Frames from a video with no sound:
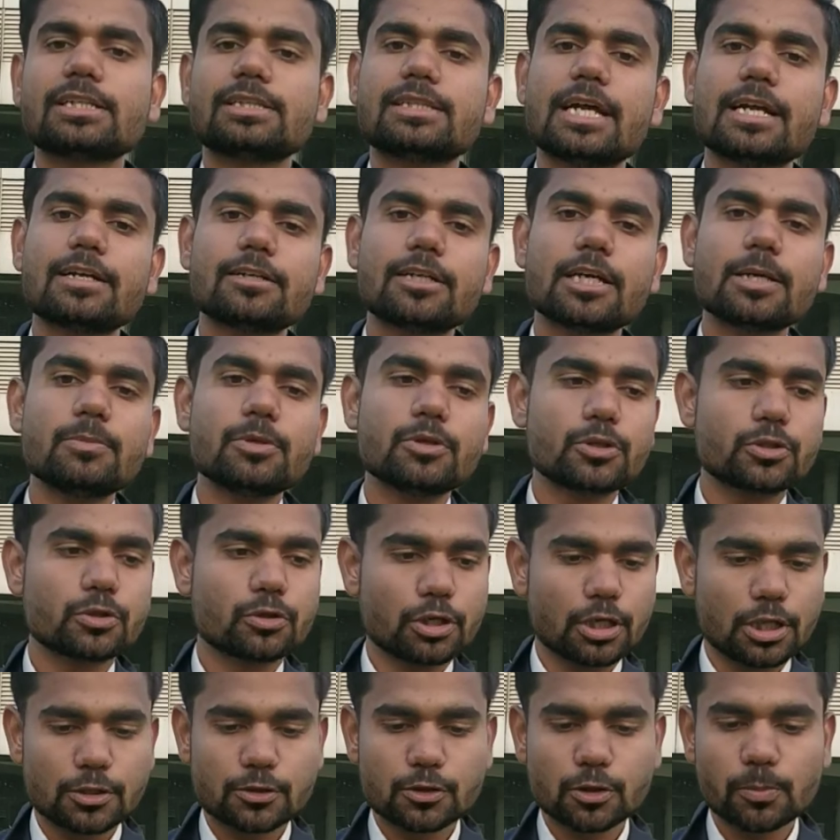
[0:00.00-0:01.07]
that time you should
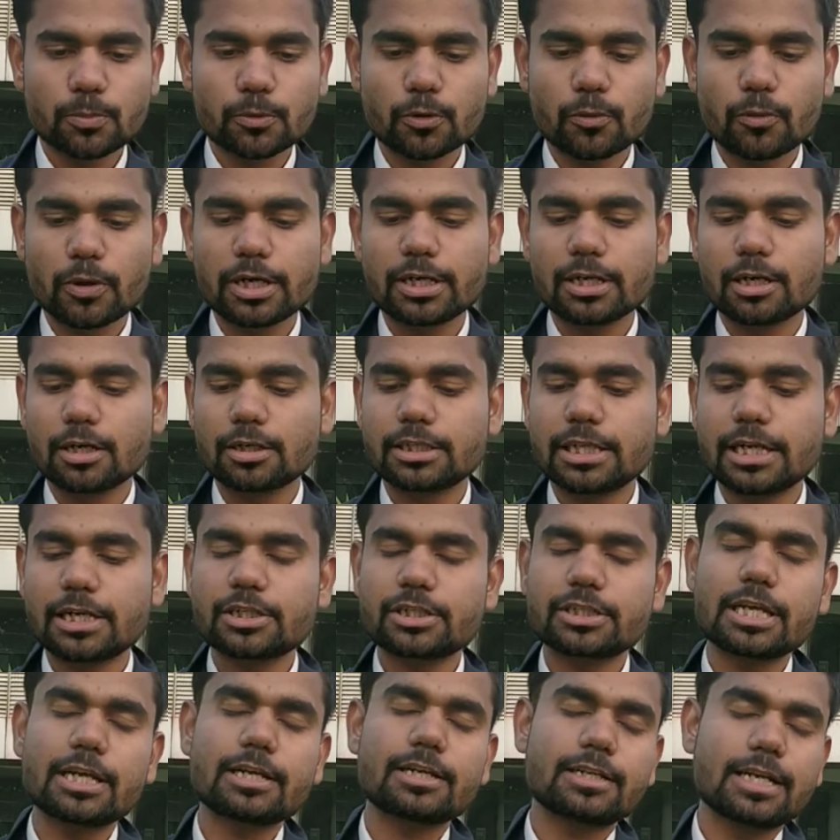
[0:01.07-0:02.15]
also provide
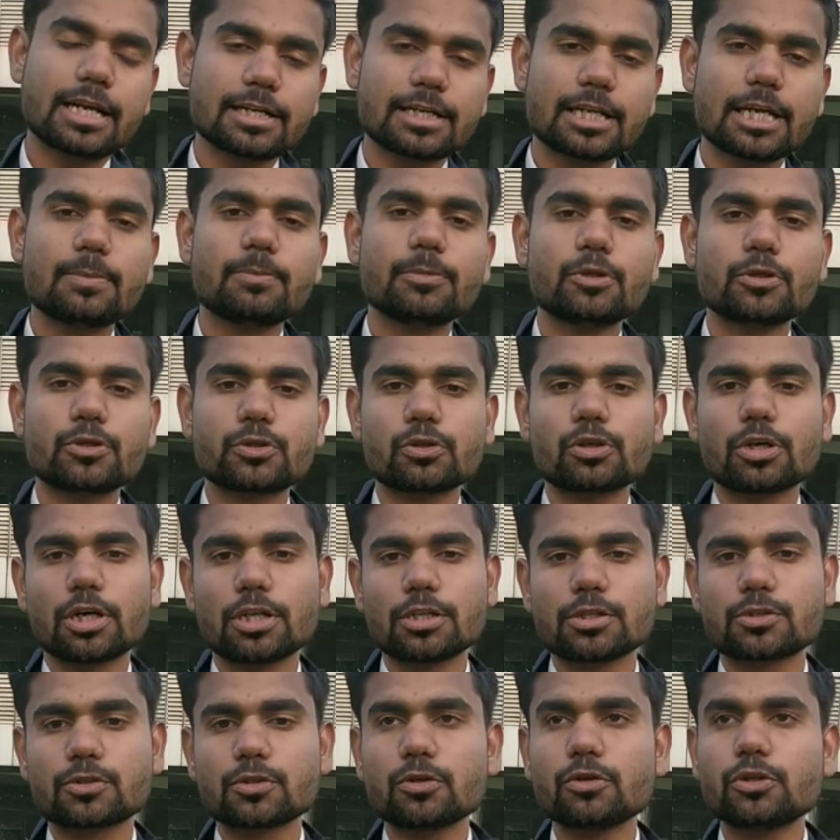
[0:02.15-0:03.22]
that time you should
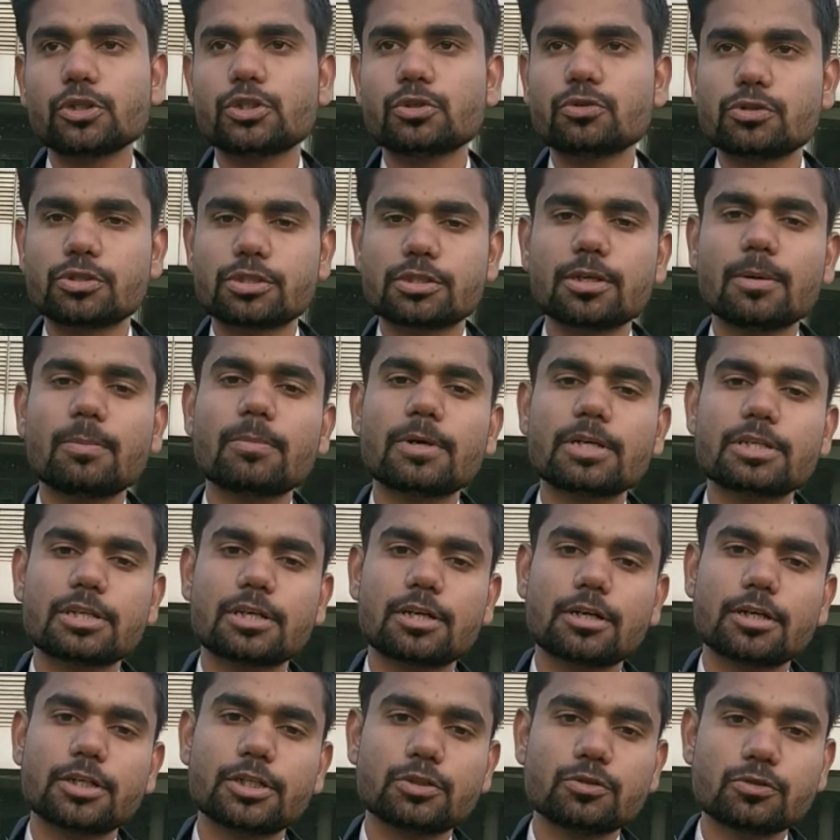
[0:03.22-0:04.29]
also use
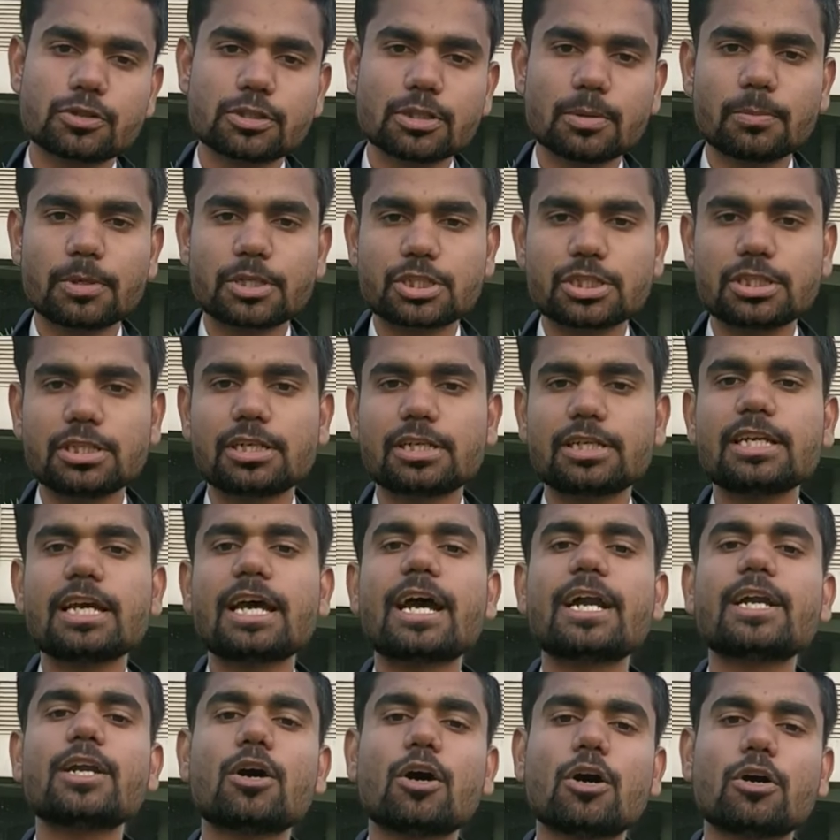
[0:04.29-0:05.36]
the machinery and